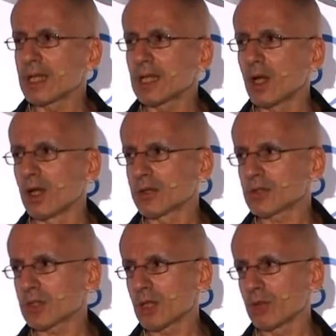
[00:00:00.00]
King
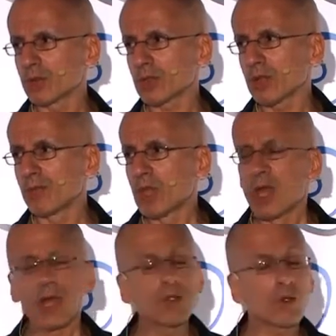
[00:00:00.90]
College, there was um,
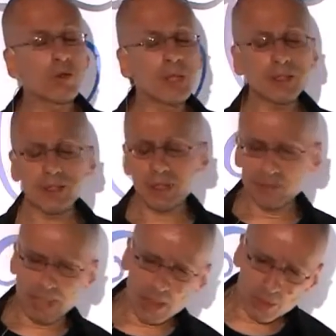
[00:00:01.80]
a documentary
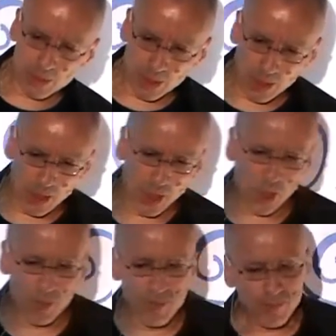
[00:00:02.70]
about
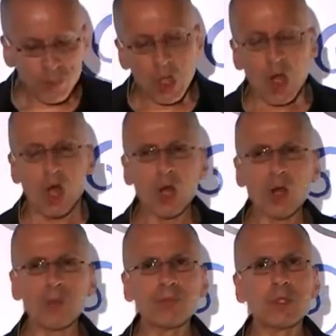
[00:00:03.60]
um,
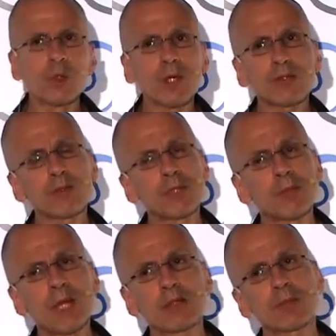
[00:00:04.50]
uh, US
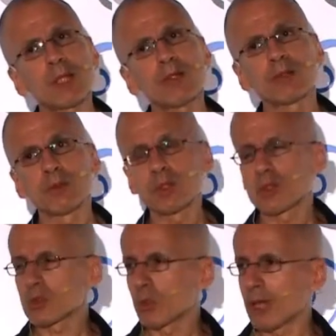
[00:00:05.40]
supermax prison,
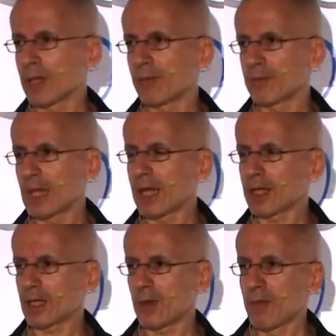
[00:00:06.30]
which is where
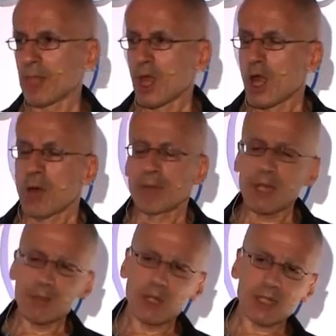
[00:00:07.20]
like uh,
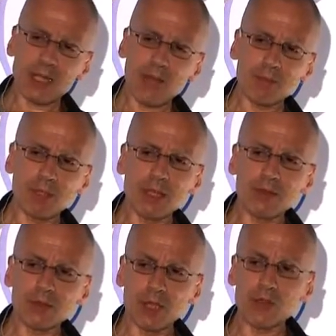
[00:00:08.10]
people are kept in
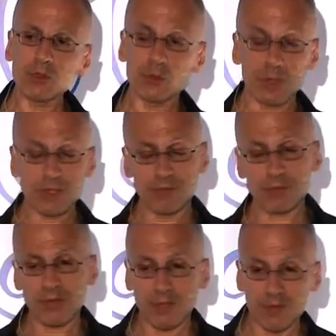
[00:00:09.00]
isolation
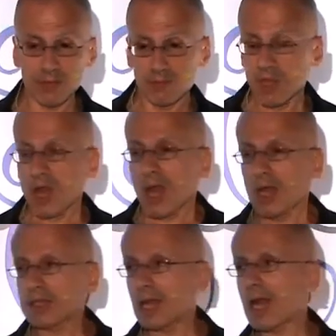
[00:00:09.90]
24/7,
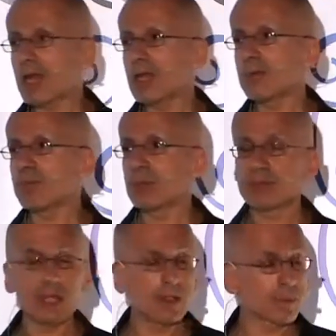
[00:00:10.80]
and they, uh,
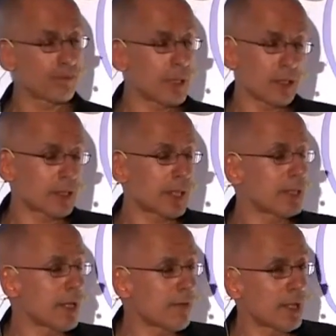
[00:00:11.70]
they basically
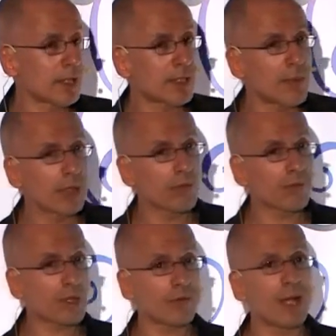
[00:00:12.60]
they never let them out
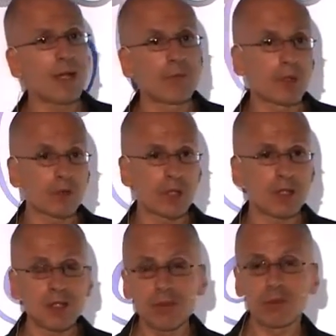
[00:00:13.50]
of their cell because
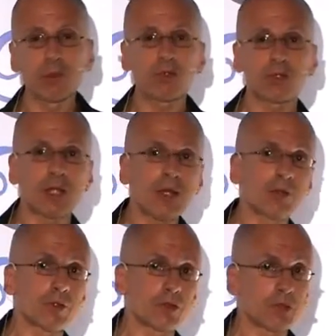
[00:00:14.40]
they're deemed to be so
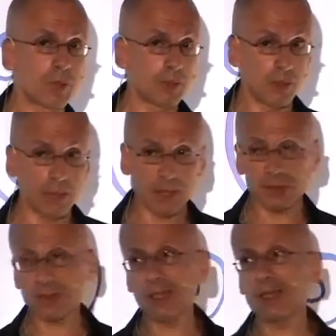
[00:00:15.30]
dangerous. These people,
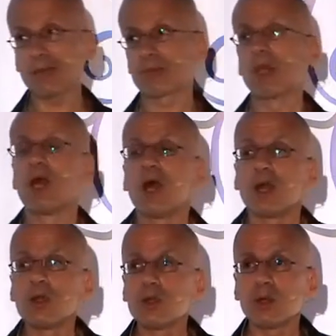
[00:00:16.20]
but the thing is.
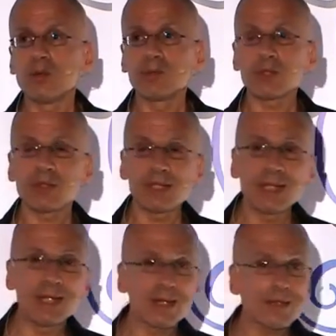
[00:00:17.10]
You, um, it, an
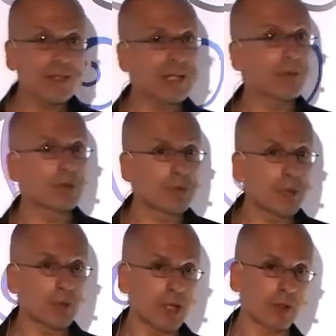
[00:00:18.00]
increasing number of
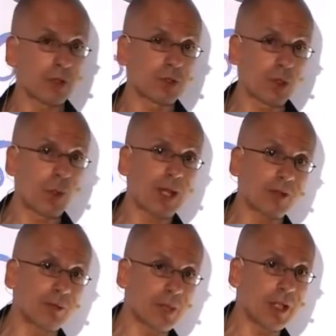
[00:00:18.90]
people actually in the
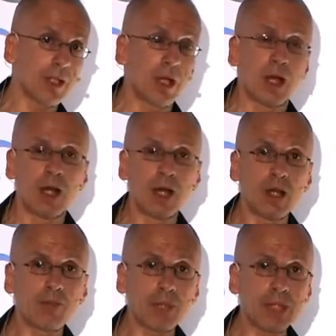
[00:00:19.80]
U.S. in, pre, uh,
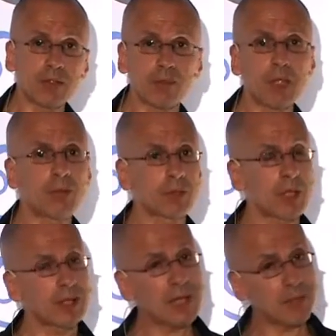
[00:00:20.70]
in prison, people
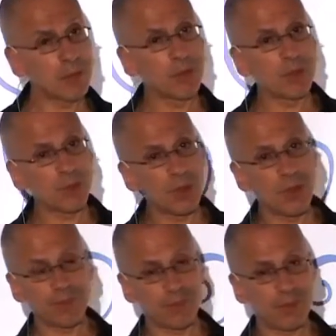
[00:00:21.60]
they end up in you,
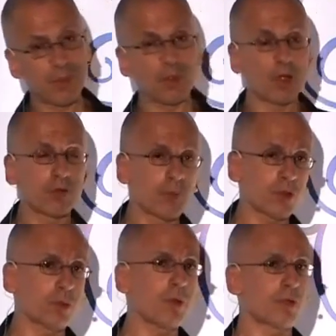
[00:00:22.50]
uh, uh, you know it's
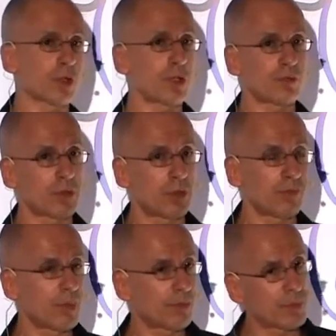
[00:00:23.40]
supposed to be for the,
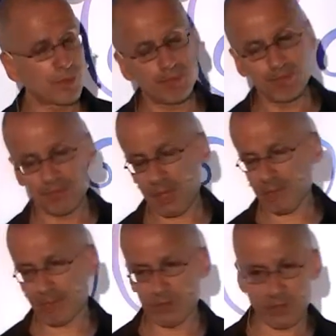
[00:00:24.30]
the, the
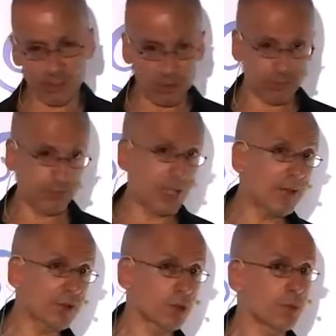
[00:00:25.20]
for the most
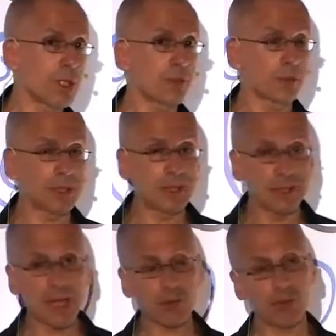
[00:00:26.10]
dangerous people, but
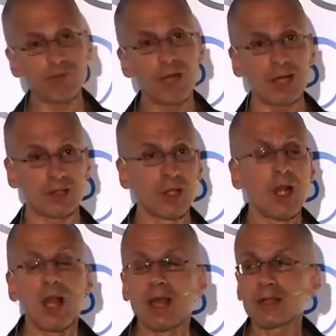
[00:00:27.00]
in actual fact,
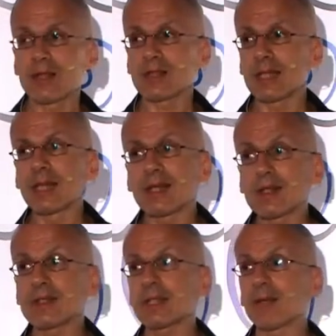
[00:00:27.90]
there is an
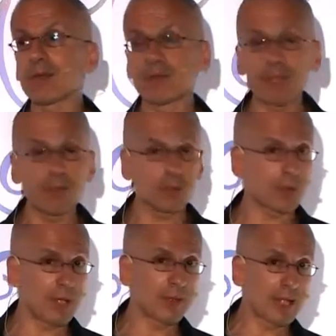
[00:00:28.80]
increasing number of people
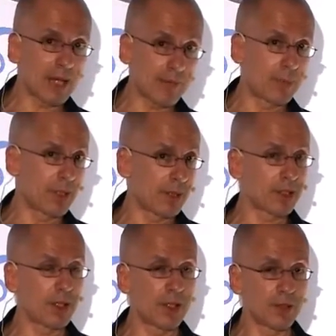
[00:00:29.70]
who end up uh,
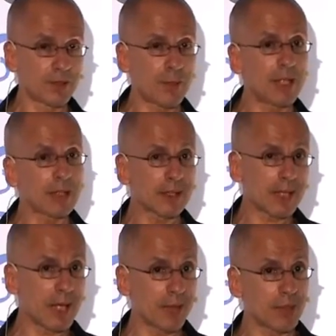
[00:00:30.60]
uh, spending
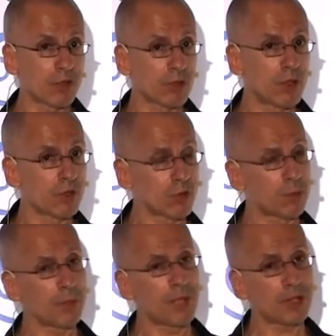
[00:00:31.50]
time in, su in
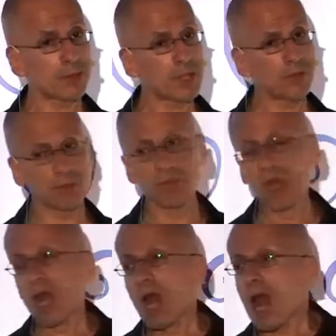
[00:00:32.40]
supermax prison
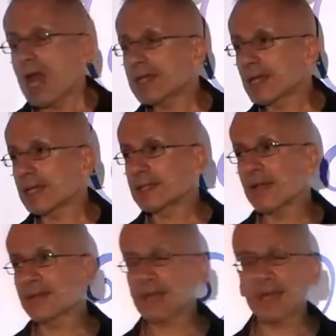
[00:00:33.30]
they,
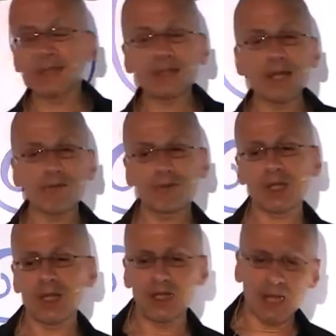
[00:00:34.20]
they say that
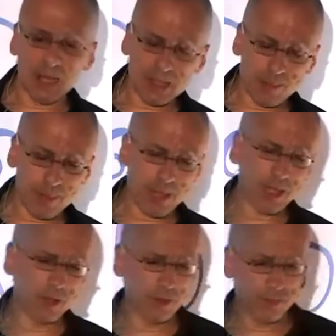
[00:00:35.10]
after like a
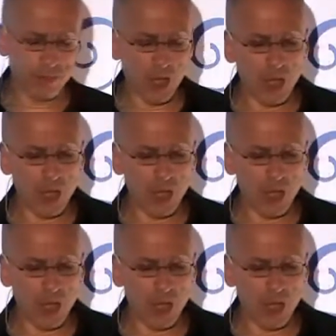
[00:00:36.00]
period of